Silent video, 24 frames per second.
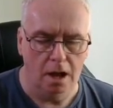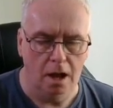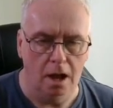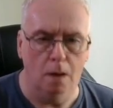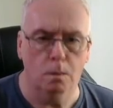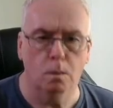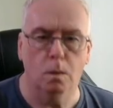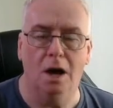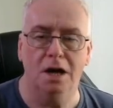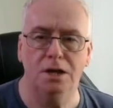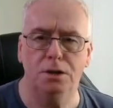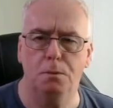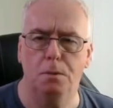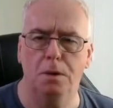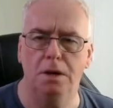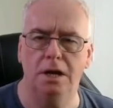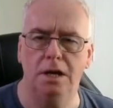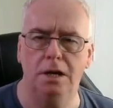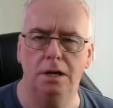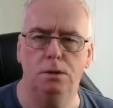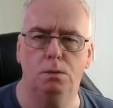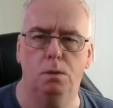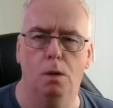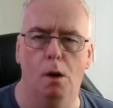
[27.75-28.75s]
And why do we
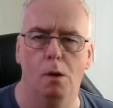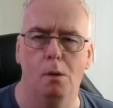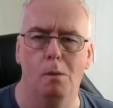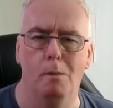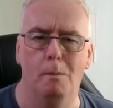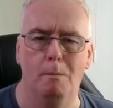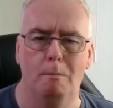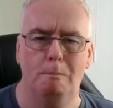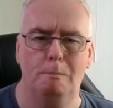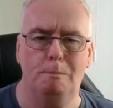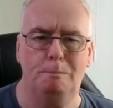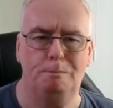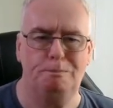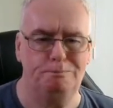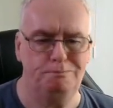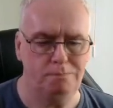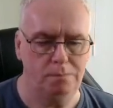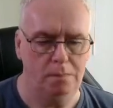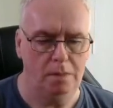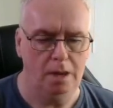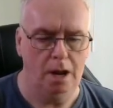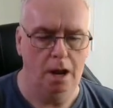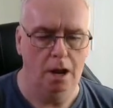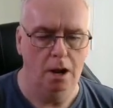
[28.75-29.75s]
need one?
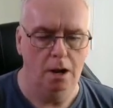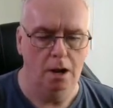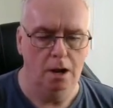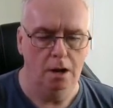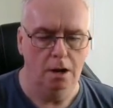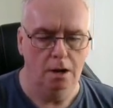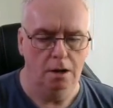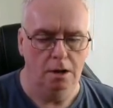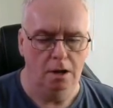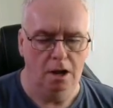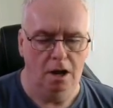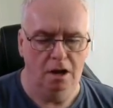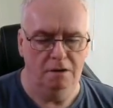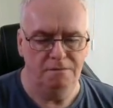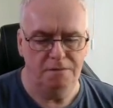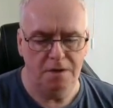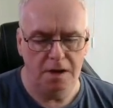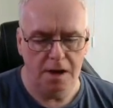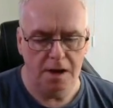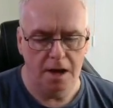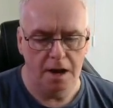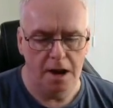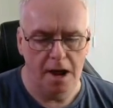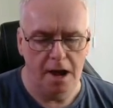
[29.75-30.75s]
A
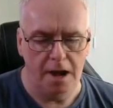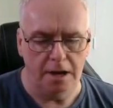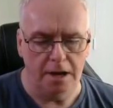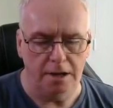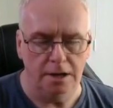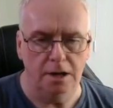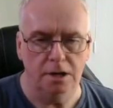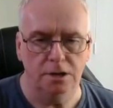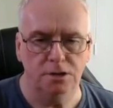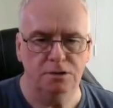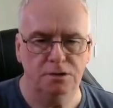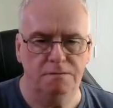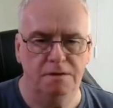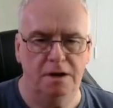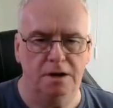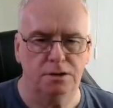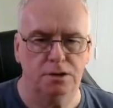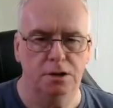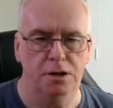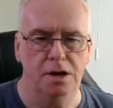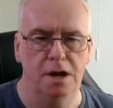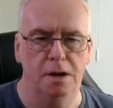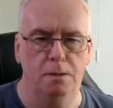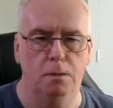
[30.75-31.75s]
VNA is a
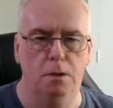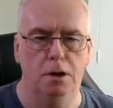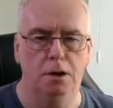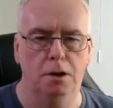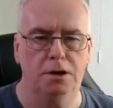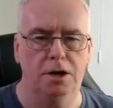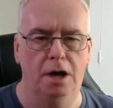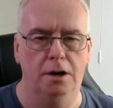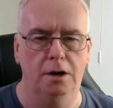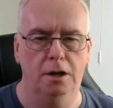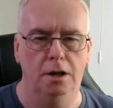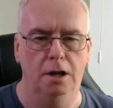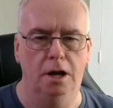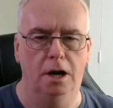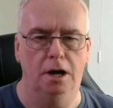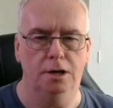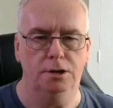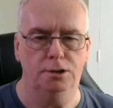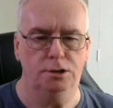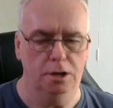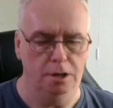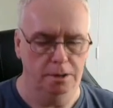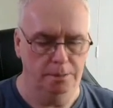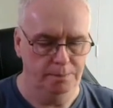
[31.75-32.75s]
vector network
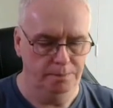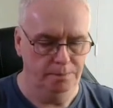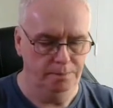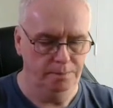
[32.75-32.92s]
analyzer.